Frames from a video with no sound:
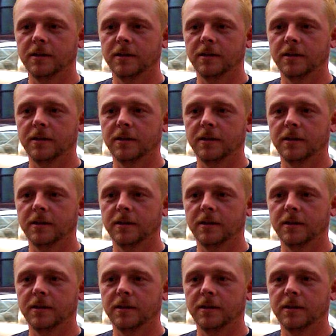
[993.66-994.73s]

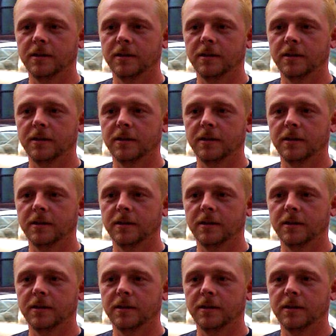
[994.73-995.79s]

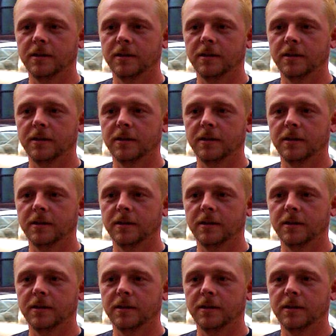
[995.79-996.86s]

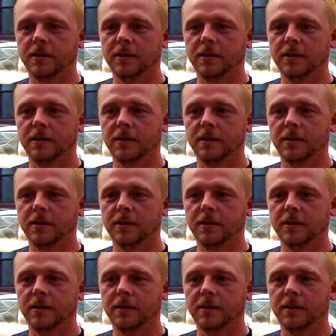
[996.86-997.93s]

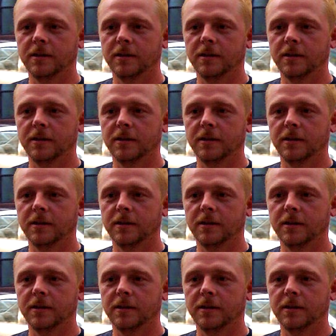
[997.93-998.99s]

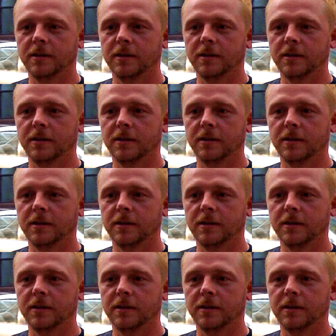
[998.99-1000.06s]

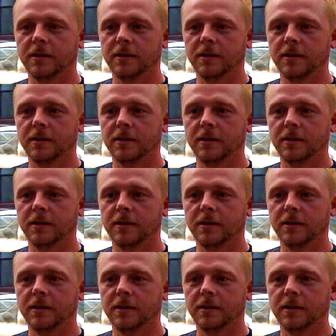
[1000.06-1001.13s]

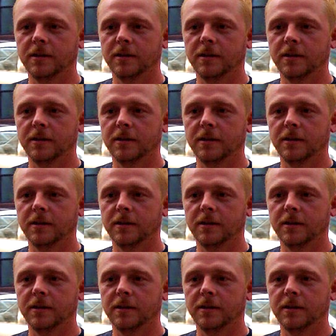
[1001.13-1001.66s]
The face doesn't move, so there is nothing to read.